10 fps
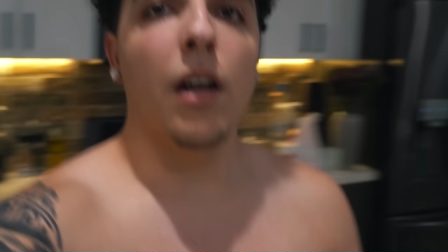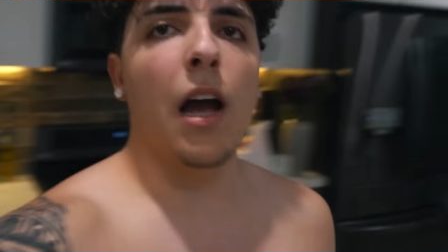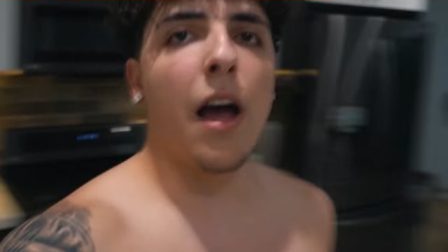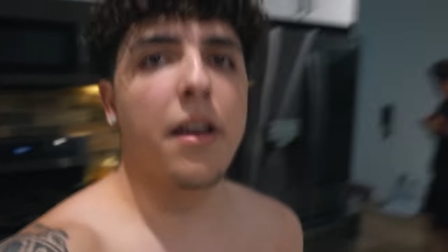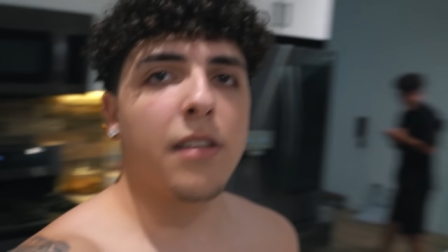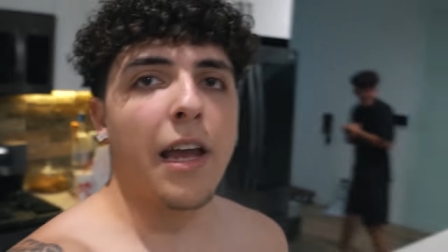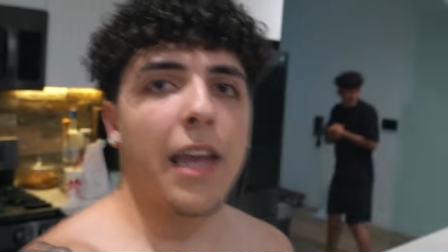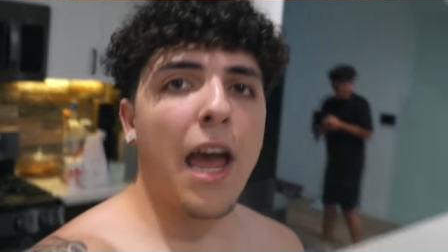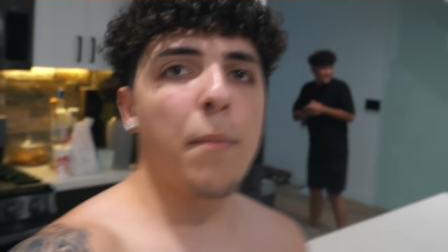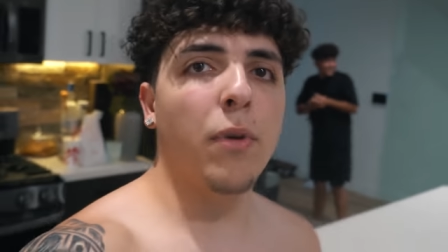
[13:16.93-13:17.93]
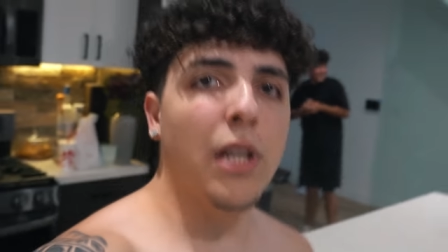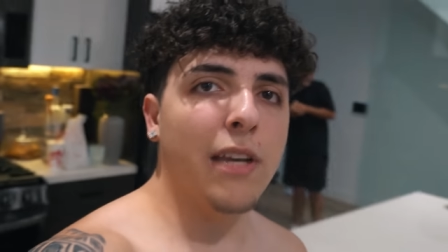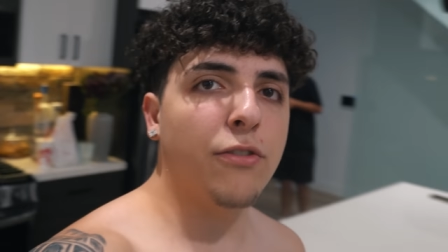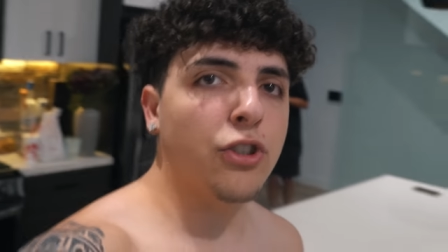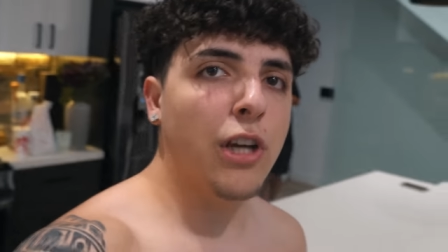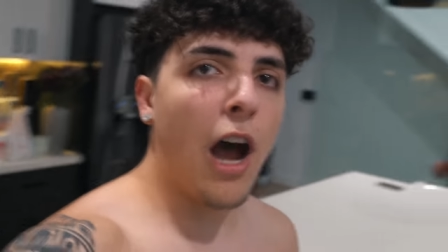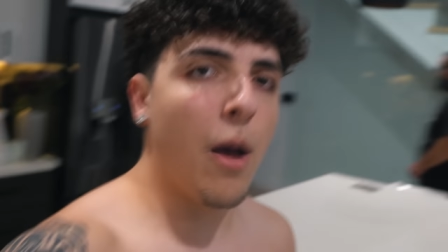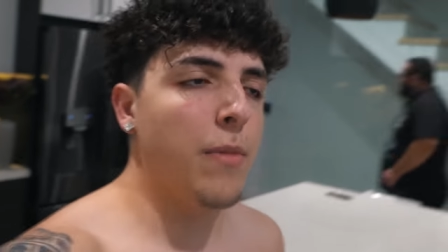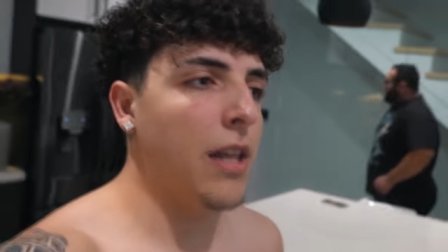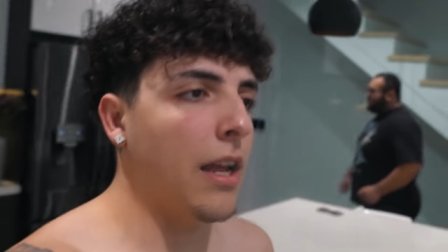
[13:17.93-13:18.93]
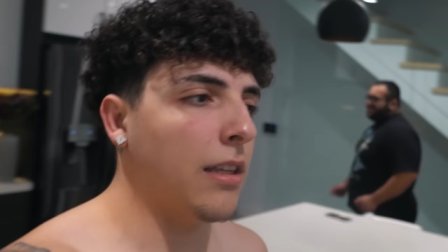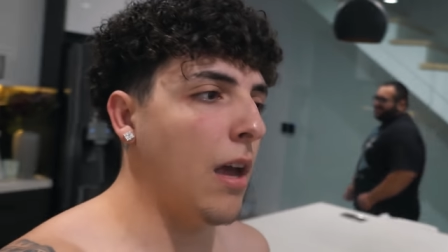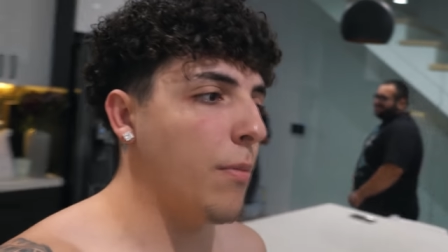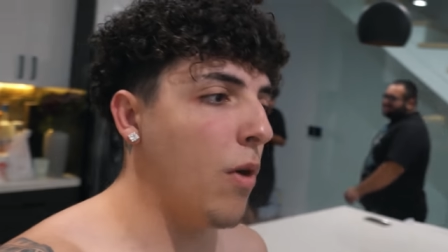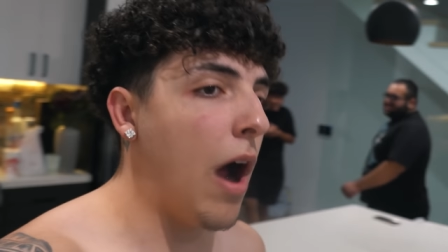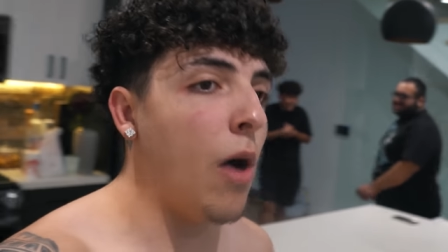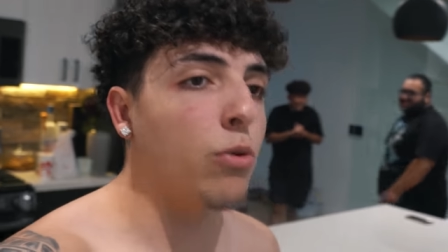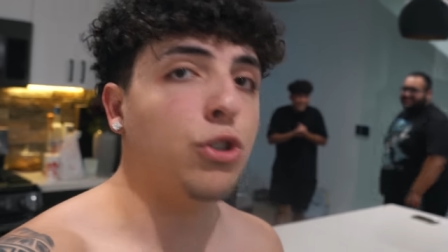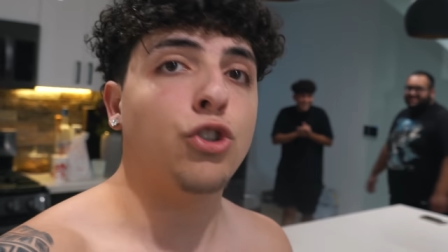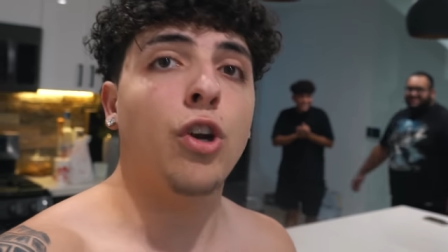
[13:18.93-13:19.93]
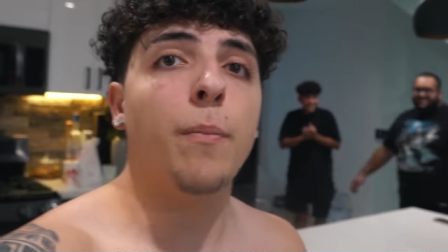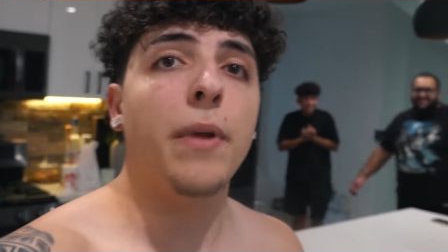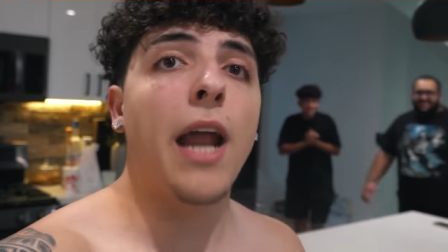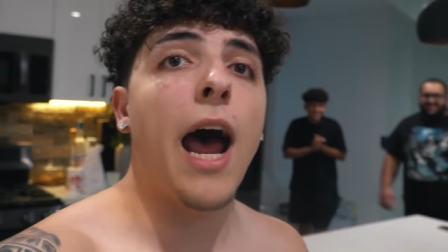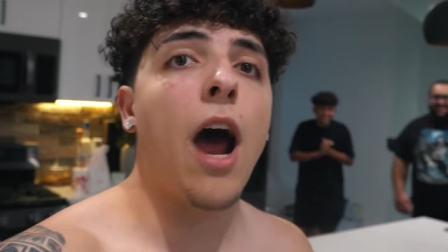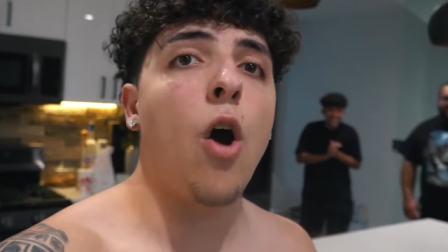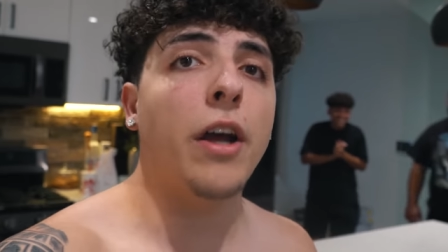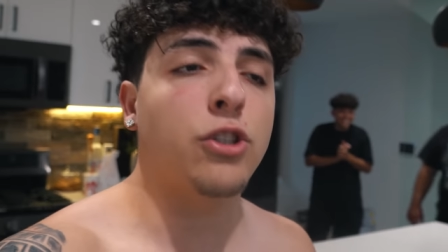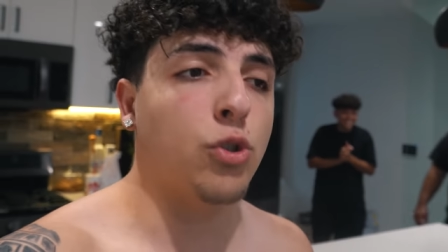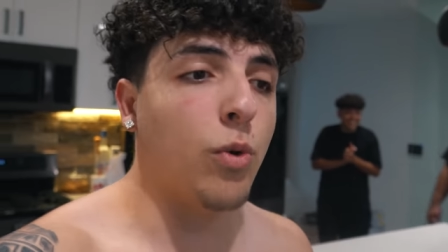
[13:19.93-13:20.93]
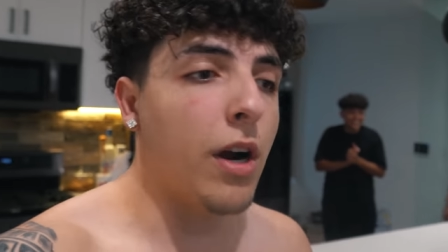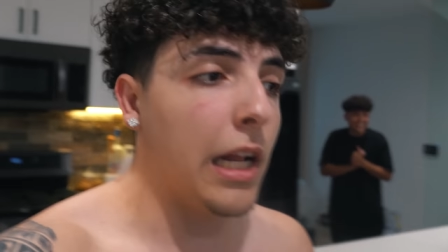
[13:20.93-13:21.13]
Guys, I can't believe she got me like that, bro. I was tripping out. I swear,